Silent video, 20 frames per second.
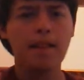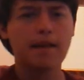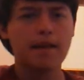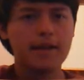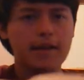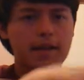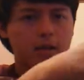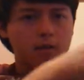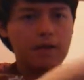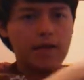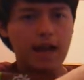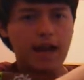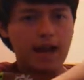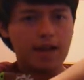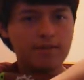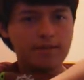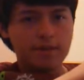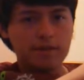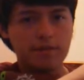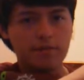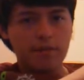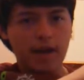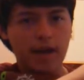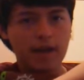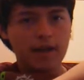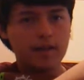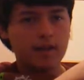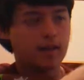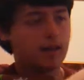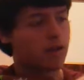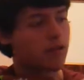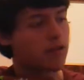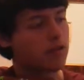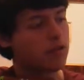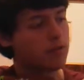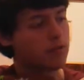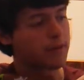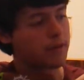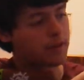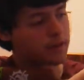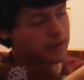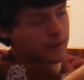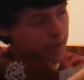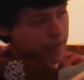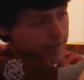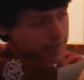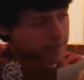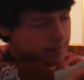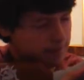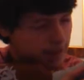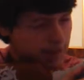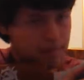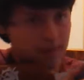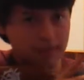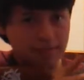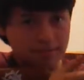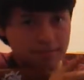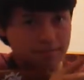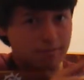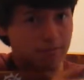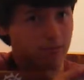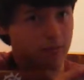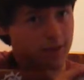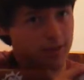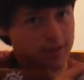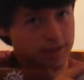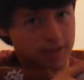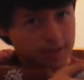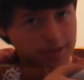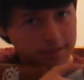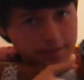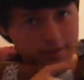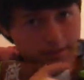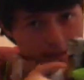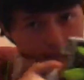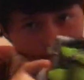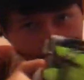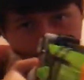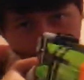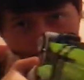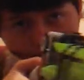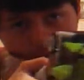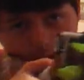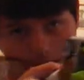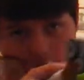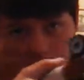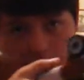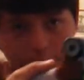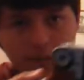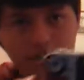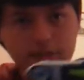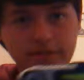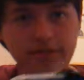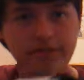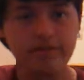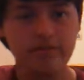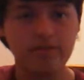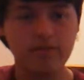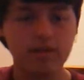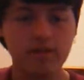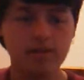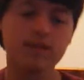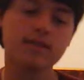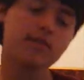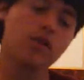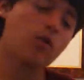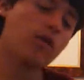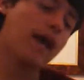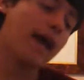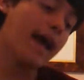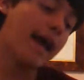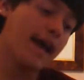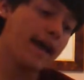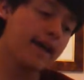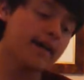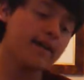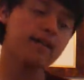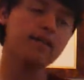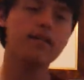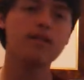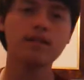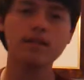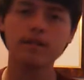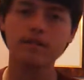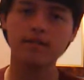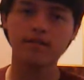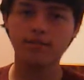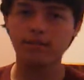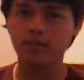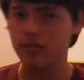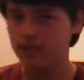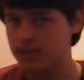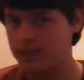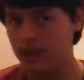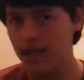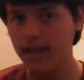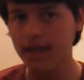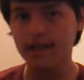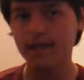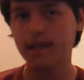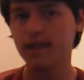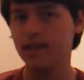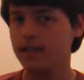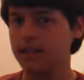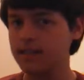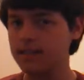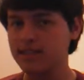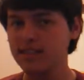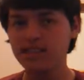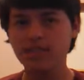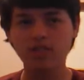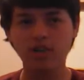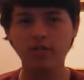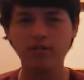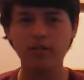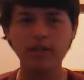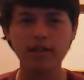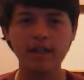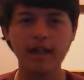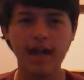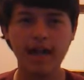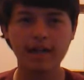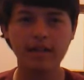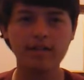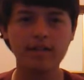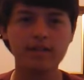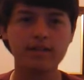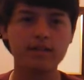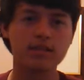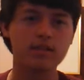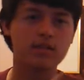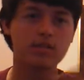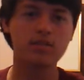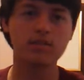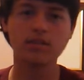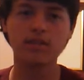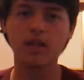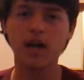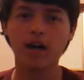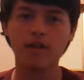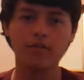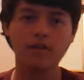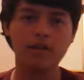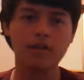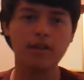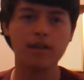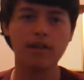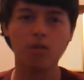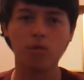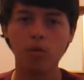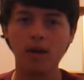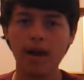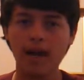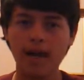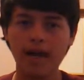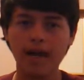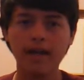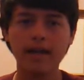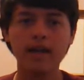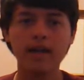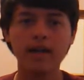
Here we have is the back or the rear sight. Rear sight. It's okay for a sight. These things aren't really accurate, so there's not really a way